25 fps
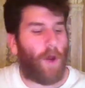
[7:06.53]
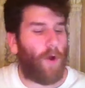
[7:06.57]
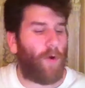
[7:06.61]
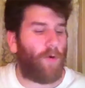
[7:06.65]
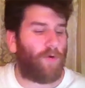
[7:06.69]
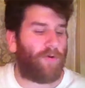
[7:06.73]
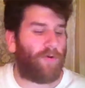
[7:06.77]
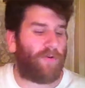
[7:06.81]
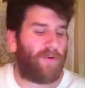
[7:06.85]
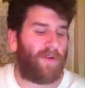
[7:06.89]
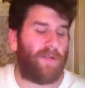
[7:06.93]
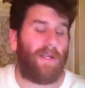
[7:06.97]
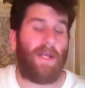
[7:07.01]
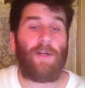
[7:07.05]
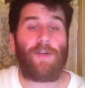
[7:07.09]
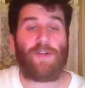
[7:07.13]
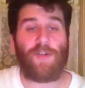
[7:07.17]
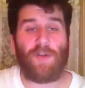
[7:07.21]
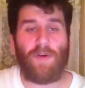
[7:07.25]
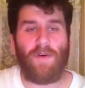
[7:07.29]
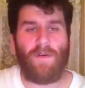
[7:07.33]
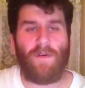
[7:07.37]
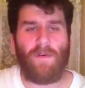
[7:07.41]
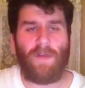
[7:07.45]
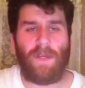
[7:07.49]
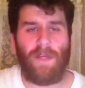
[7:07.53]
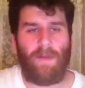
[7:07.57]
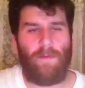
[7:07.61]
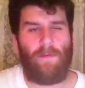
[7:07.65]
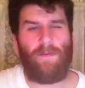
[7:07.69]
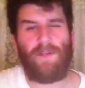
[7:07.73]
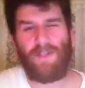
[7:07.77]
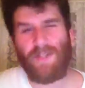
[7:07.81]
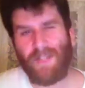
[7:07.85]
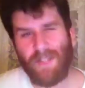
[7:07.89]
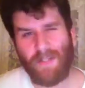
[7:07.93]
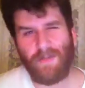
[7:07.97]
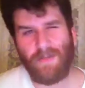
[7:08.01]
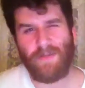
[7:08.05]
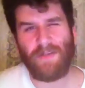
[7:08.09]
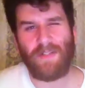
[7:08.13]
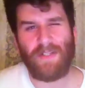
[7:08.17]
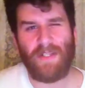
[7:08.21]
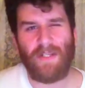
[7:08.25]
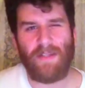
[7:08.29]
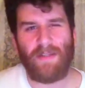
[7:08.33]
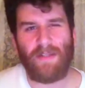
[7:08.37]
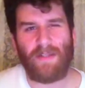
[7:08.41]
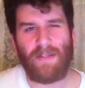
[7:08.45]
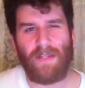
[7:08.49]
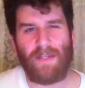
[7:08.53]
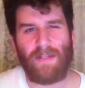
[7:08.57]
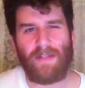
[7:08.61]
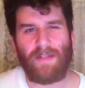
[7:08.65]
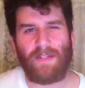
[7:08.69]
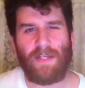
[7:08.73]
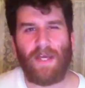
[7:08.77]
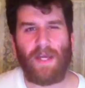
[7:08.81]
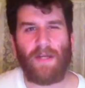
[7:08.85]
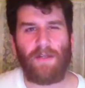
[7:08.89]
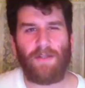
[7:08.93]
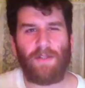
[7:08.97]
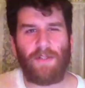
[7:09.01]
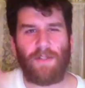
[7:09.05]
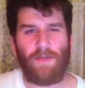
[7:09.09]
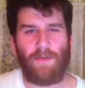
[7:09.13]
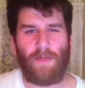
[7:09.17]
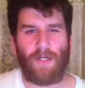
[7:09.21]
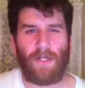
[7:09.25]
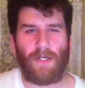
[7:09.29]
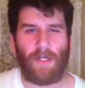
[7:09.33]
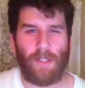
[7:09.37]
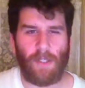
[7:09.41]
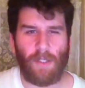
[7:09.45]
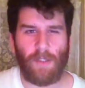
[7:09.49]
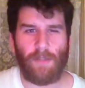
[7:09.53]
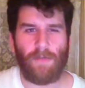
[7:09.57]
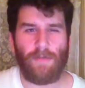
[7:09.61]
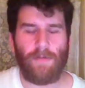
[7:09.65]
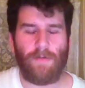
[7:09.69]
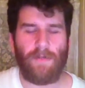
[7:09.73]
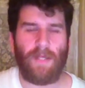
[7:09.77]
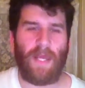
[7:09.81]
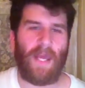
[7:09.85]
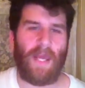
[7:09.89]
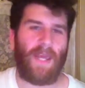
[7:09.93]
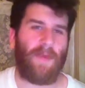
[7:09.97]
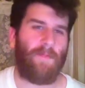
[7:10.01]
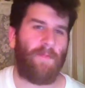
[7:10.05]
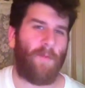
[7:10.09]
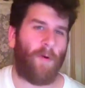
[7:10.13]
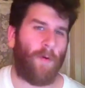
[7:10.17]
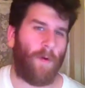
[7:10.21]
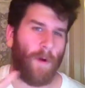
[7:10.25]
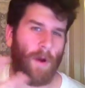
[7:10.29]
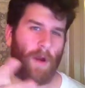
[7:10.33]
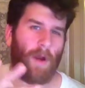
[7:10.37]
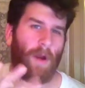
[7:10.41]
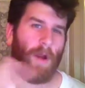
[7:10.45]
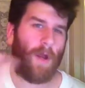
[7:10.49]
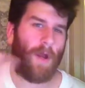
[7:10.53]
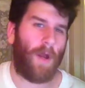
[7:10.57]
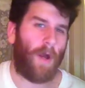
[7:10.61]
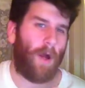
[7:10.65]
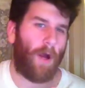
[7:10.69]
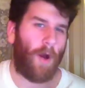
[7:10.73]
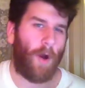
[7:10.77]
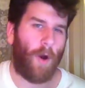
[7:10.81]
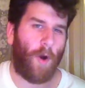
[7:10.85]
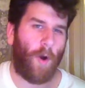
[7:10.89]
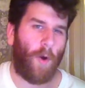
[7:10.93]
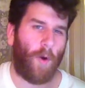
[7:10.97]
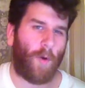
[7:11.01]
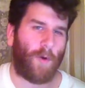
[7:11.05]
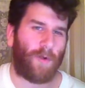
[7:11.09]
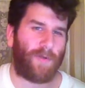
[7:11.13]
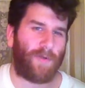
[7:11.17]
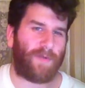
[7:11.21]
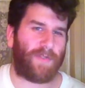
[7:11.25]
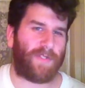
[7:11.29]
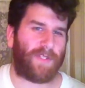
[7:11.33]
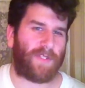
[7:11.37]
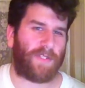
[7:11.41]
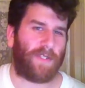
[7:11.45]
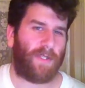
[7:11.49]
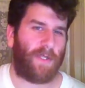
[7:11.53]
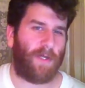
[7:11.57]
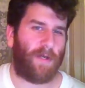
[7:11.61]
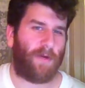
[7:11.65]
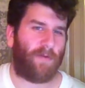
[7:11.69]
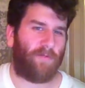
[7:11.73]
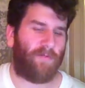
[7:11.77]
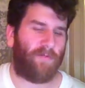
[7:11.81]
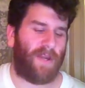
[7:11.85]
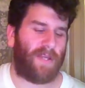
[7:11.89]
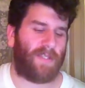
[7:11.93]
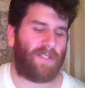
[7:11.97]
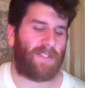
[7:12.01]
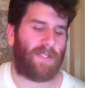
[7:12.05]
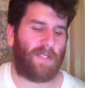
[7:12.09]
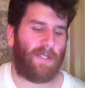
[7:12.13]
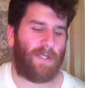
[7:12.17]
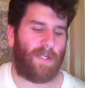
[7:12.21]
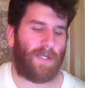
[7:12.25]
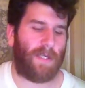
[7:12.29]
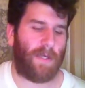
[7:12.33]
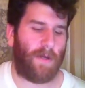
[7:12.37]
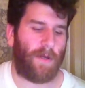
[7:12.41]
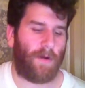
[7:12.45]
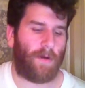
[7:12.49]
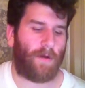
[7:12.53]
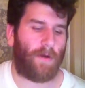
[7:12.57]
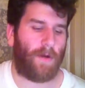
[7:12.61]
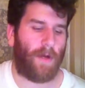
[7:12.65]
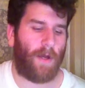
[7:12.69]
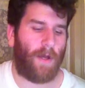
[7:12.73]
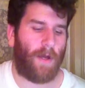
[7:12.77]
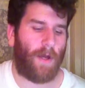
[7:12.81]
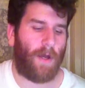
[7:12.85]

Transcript: Ogren, and Trollkin, which is interesting that they decided to include a more hordes race in here,